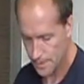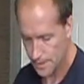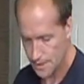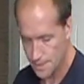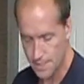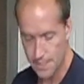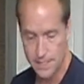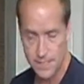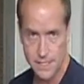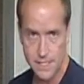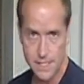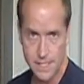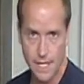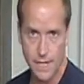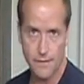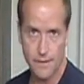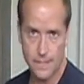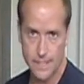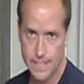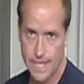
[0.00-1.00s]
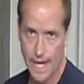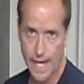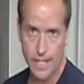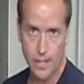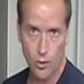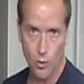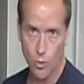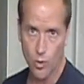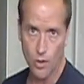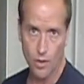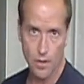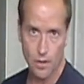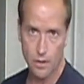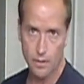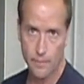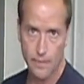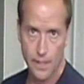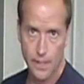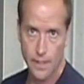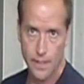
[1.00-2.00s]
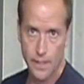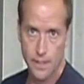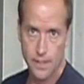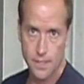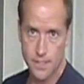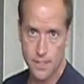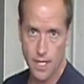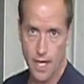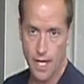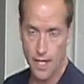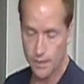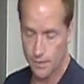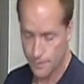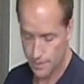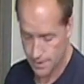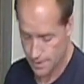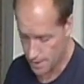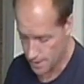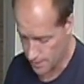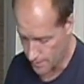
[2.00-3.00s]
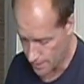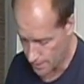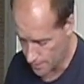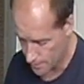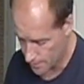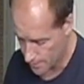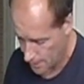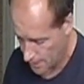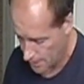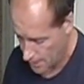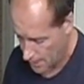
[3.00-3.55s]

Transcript: 67 Decor style of interior.